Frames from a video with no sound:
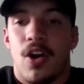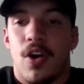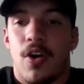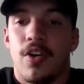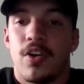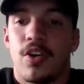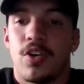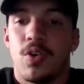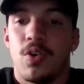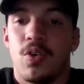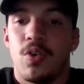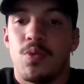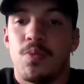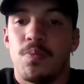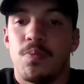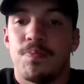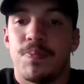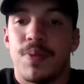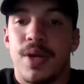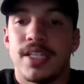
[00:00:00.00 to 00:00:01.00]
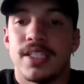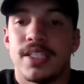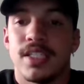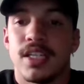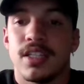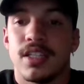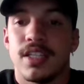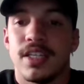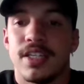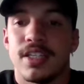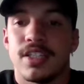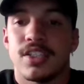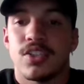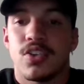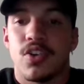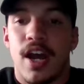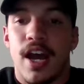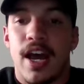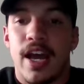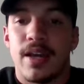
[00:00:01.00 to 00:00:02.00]
article basically
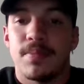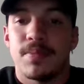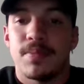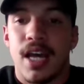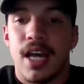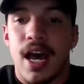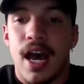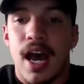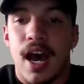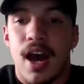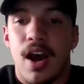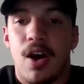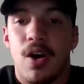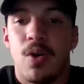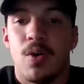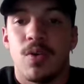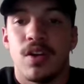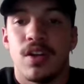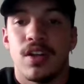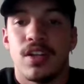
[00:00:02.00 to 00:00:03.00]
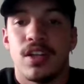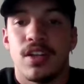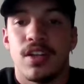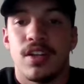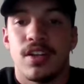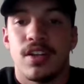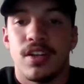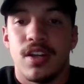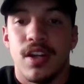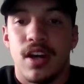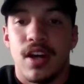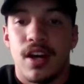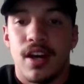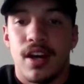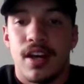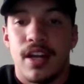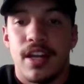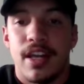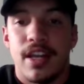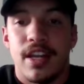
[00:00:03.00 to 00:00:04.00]
describes how
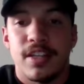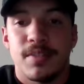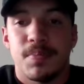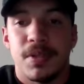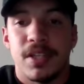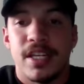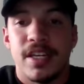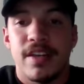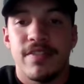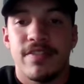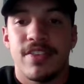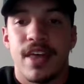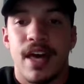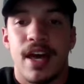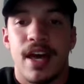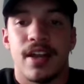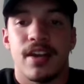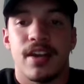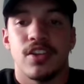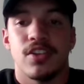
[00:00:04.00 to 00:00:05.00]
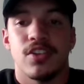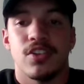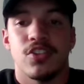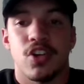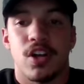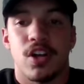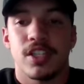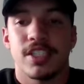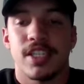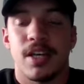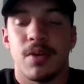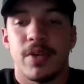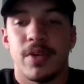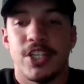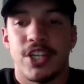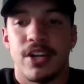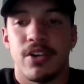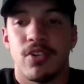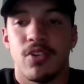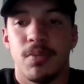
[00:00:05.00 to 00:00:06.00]
it is believed that drugs that we
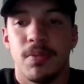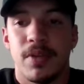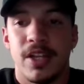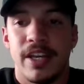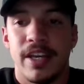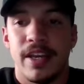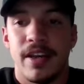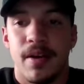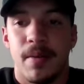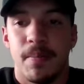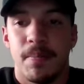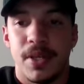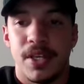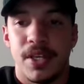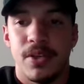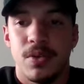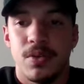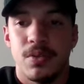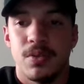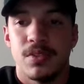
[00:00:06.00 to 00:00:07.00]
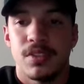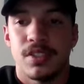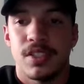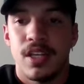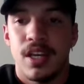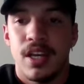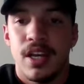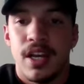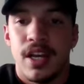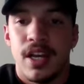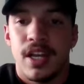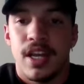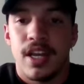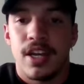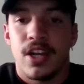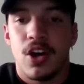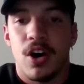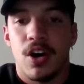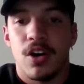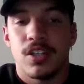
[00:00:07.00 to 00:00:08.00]
generally abuse
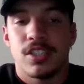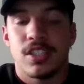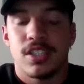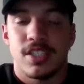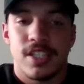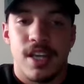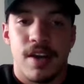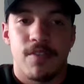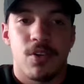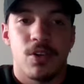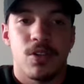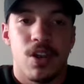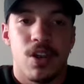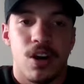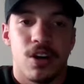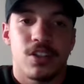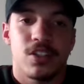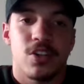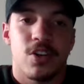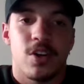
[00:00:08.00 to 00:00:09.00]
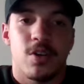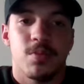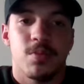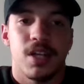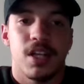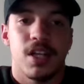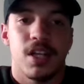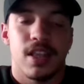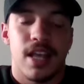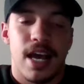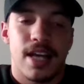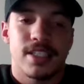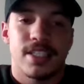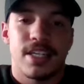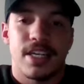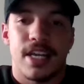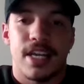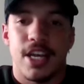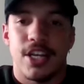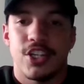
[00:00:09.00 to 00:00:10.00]
can cause several long term
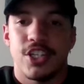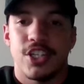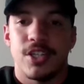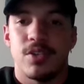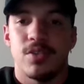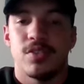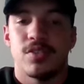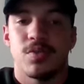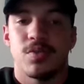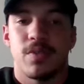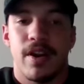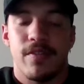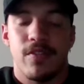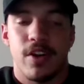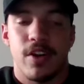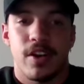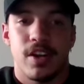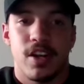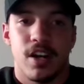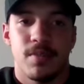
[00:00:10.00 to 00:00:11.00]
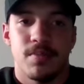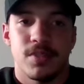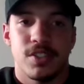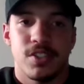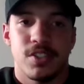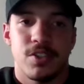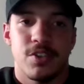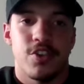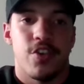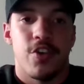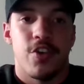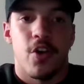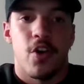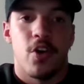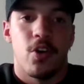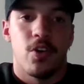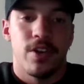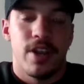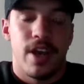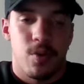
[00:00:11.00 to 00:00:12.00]
lasting issues whenever it comes to your
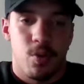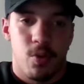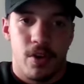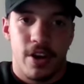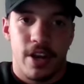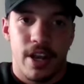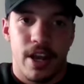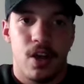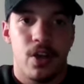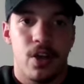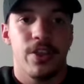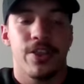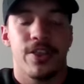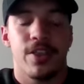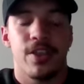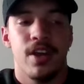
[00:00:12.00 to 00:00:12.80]
neural network health.